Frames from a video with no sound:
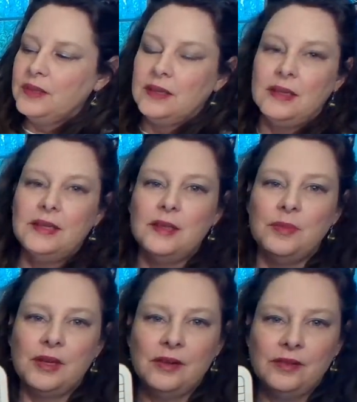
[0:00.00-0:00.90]
in the
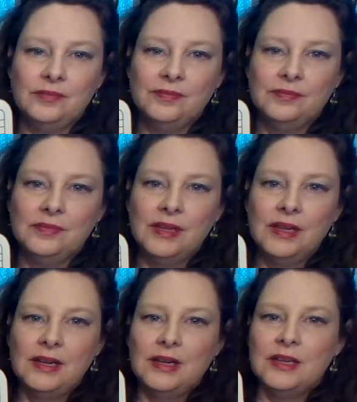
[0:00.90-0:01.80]
middle.
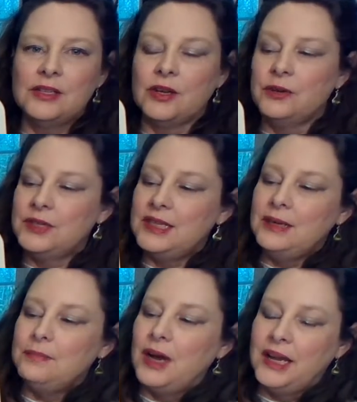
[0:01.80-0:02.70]
So C
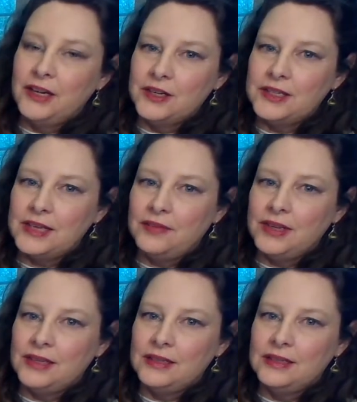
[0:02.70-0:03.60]
minor
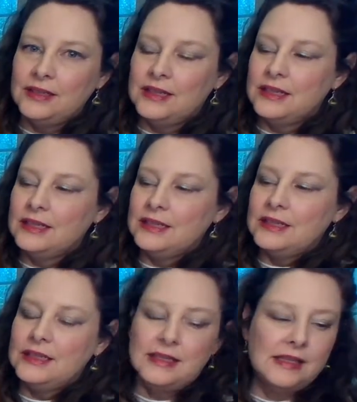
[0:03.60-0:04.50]
7
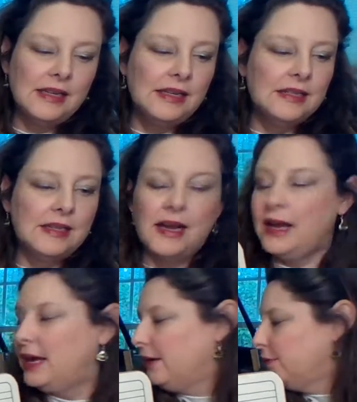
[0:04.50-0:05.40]
is
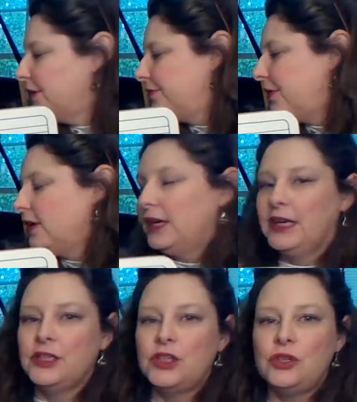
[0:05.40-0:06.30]
not
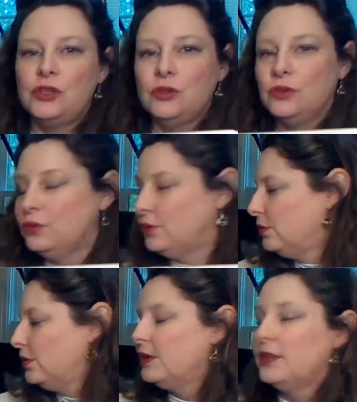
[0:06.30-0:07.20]
referring to
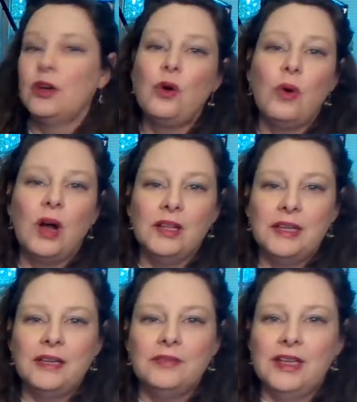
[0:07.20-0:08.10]
the
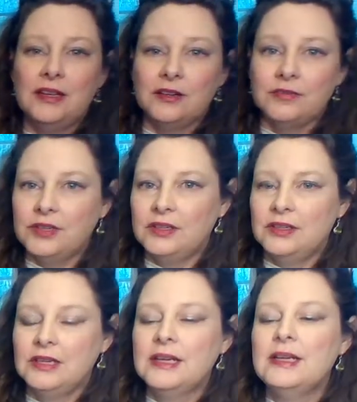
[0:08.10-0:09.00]
quality of the interval.
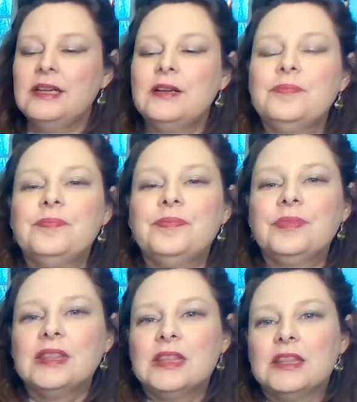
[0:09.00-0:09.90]

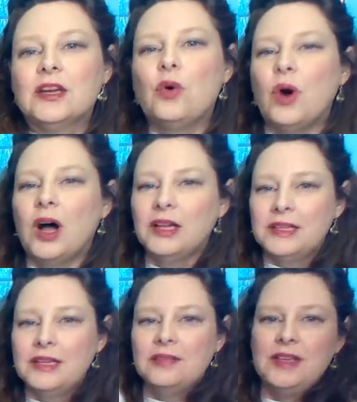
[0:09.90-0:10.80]
The
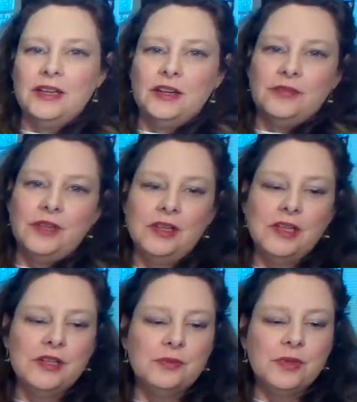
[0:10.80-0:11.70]
quality of the interval
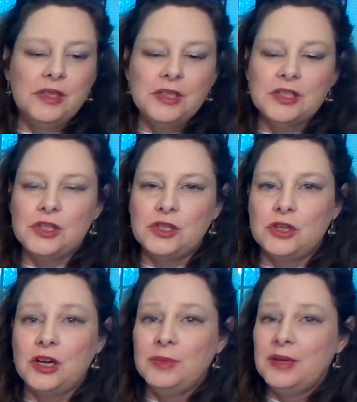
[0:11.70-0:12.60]
is really just
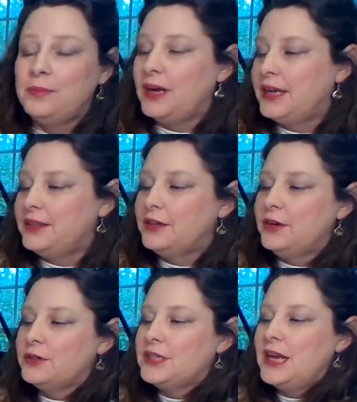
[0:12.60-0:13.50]
determined by the
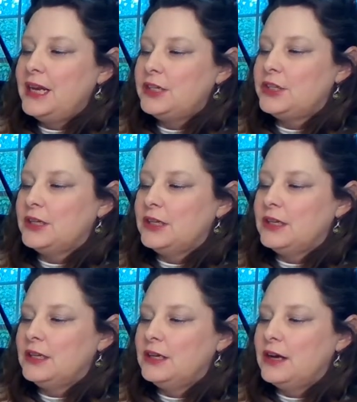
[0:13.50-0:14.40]

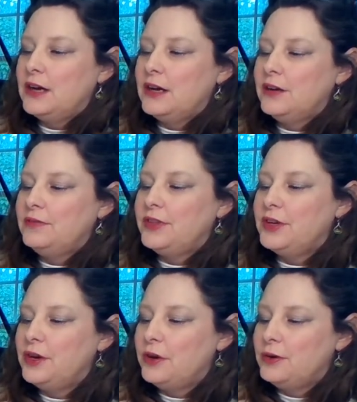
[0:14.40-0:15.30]
notation of the
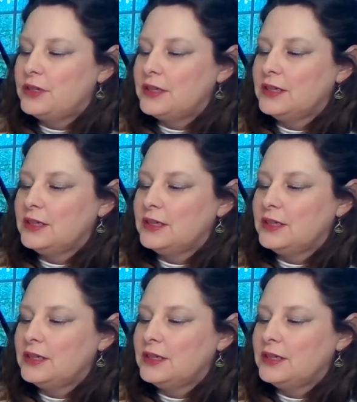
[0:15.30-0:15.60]
note.